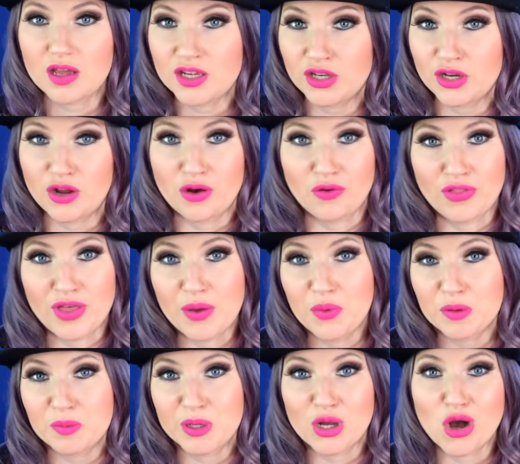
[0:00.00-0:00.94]
you know,
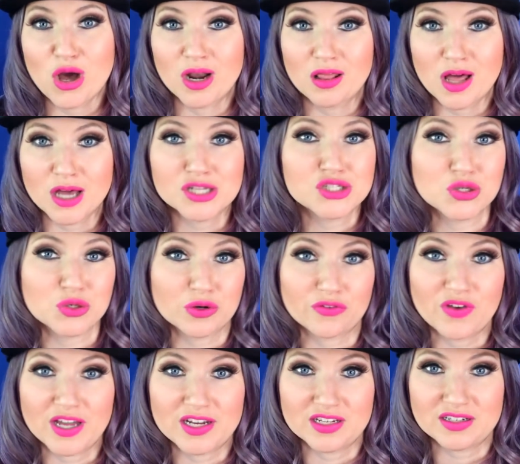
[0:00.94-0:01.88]
they would have been gone a lot
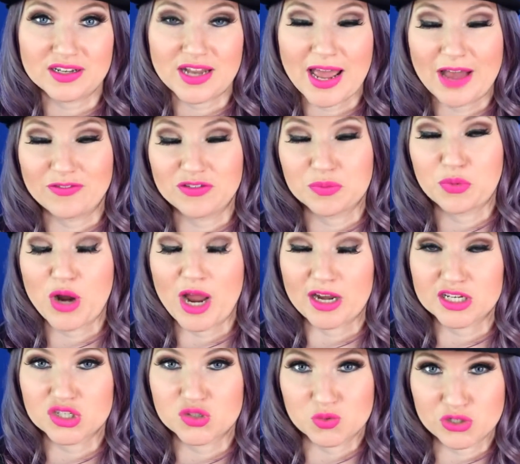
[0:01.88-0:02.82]
sooner if I didn't have to
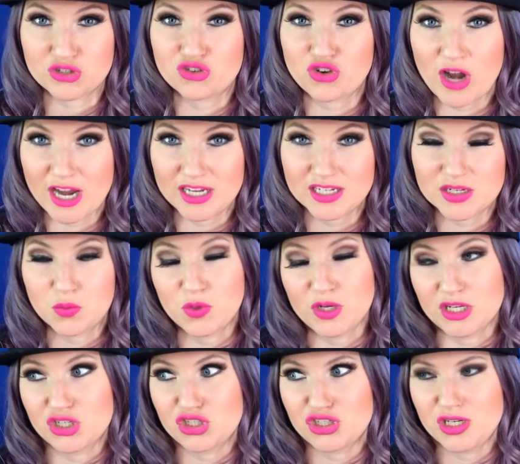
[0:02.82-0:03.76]
practice restraint,
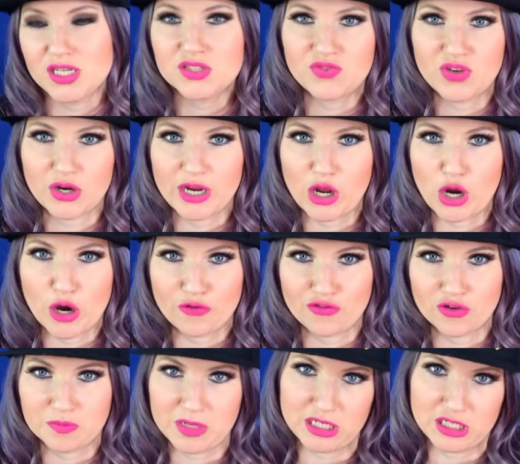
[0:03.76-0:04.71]
which is very
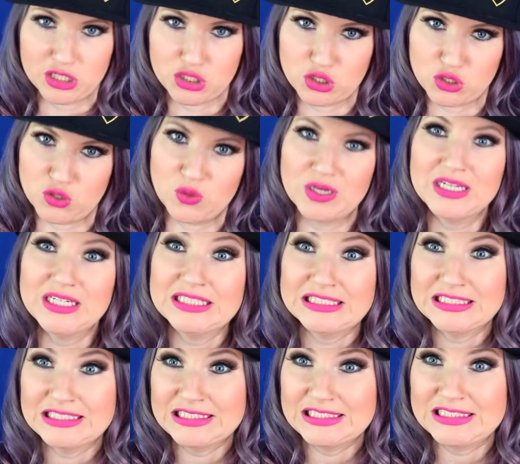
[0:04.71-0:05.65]
hard for me to do,
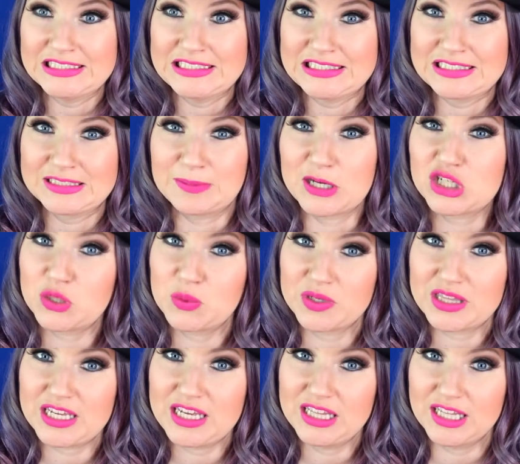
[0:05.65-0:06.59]
especially
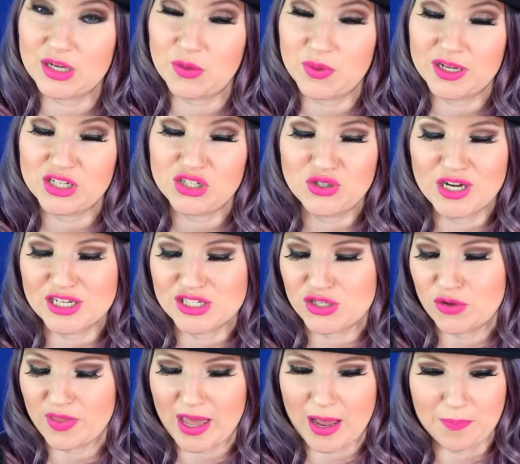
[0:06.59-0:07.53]
with e-liquid. You
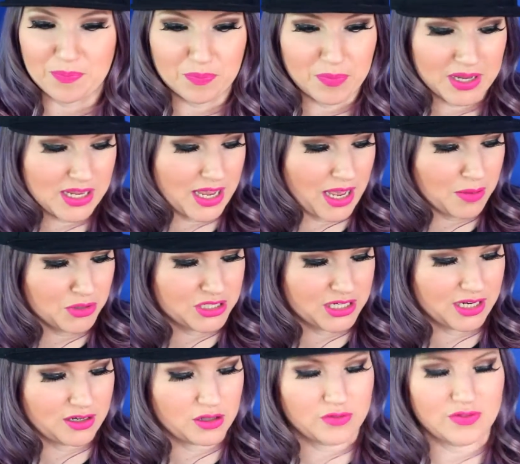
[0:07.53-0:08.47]
guys know that. But yeah, I'm
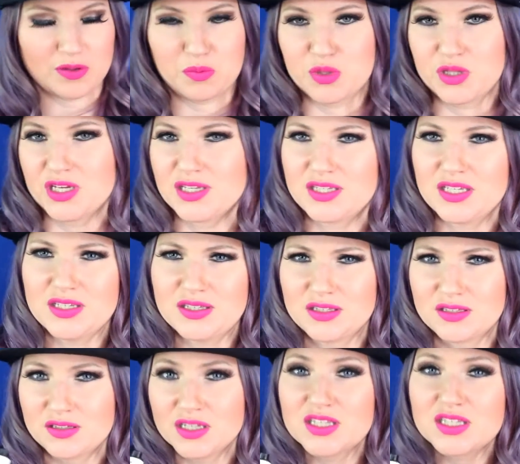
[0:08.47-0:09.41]
gonna take another reap of this.
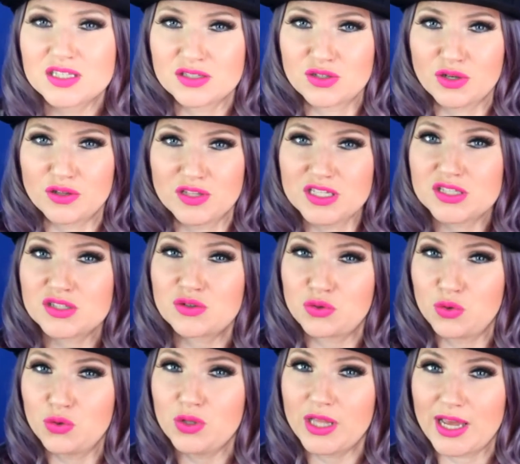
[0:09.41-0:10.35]
This is this is good. This
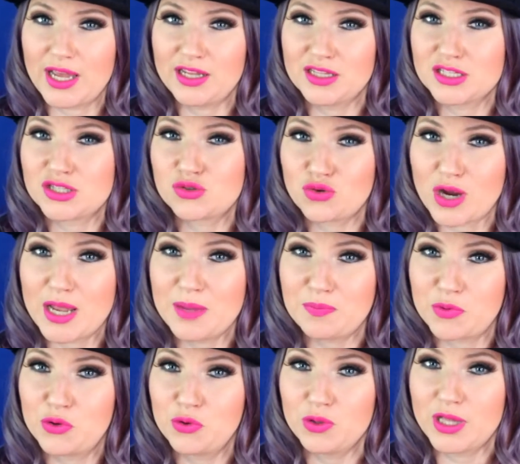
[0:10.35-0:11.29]
Kool-Aid, this
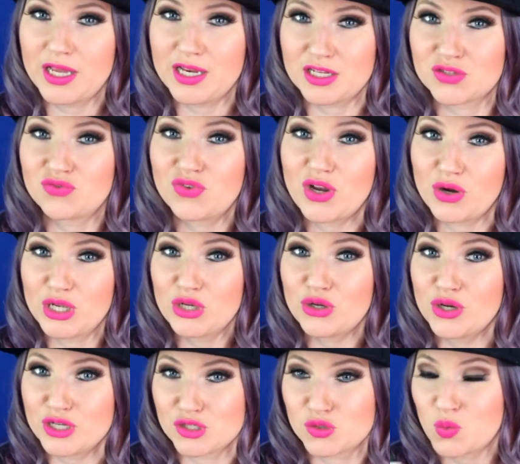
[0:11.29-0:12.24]
grape Kool-Aid is very
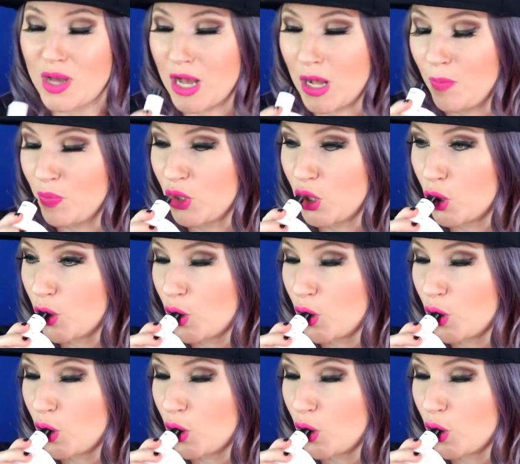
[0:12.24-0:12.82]
good as well.